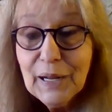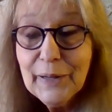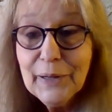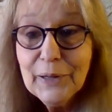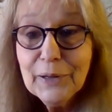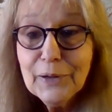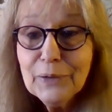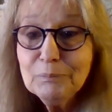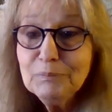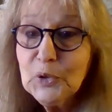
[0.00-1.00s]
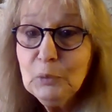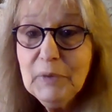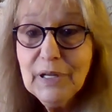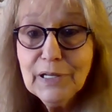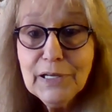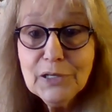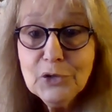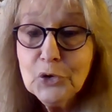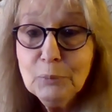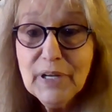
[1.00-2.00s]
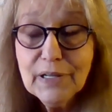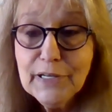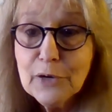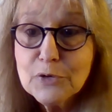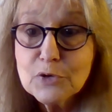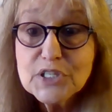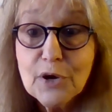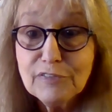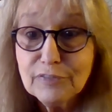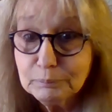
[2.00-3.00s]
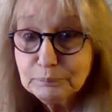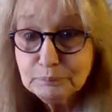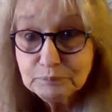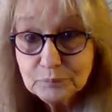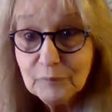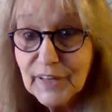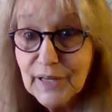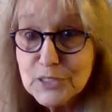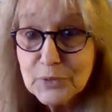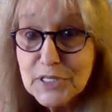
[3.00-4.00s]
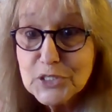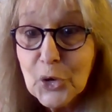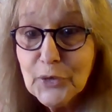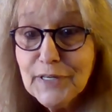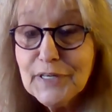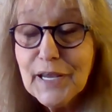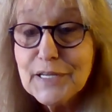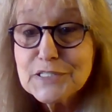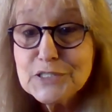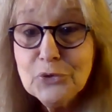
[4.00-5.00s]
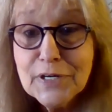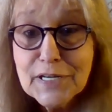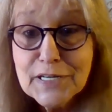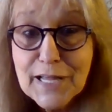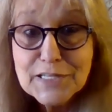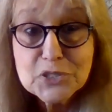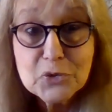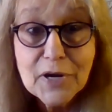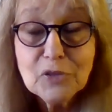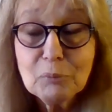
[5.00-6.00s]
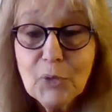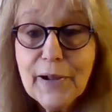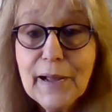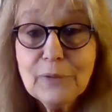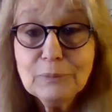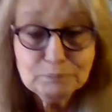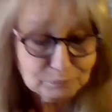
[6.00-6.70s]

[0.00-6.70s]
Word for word: Uh, could be a Leo. You could be a Leo yourself. That's what this card indicates. So you need to get that strength brought out.